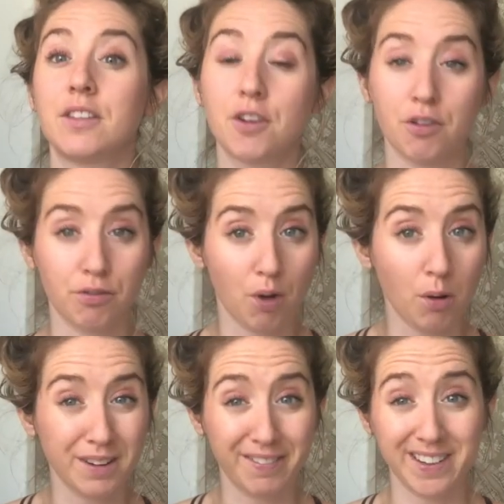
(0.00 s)
that their
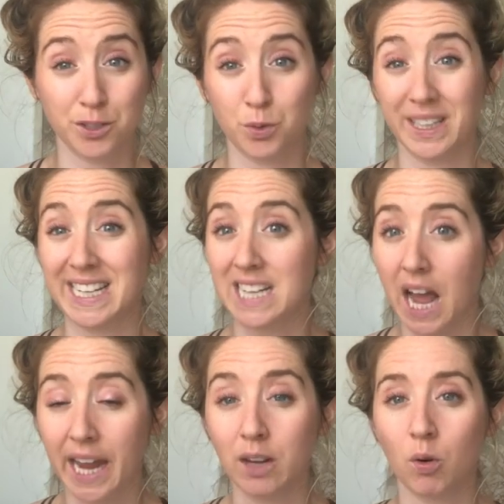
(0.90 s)
throat feels really
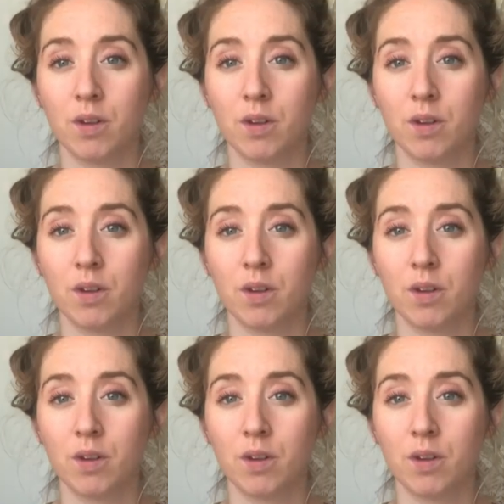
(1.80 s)
tight